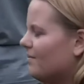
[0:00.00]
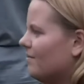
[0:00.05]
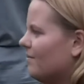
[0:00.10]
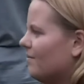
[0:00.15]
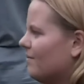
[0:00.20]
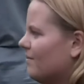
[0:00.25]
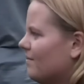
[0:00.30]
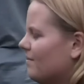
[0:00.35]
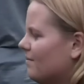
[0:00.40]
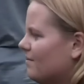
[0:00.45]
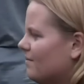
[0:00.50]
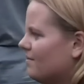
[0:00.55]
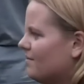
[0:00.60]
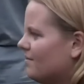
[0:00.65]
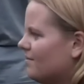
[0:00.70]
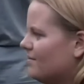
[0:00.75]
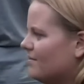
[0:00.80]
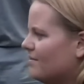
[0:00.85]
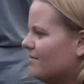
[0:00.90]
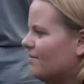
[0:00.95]

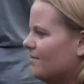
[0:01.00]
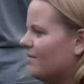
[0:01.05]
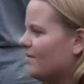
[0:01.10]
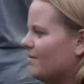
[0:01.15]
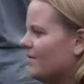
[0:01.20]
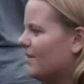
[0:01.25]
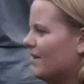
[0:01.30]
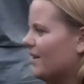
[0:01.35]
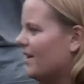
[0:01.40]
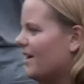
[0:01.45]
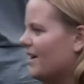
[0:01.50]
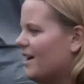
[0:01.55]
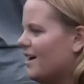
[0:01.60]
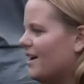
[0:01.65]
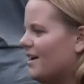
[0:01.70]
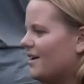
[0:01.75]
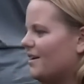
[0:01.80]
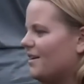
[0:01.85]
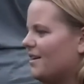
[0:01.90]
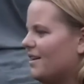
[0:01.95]

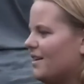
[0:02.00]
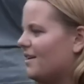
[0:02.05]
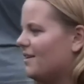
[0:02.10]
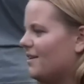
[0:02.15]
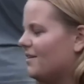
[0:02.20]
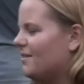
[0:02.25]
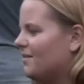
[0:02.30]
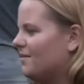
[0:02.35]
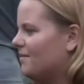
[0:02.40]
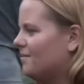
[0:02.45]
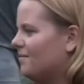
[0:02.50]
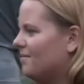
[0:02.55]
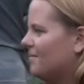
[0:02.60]
The person shown says nothing.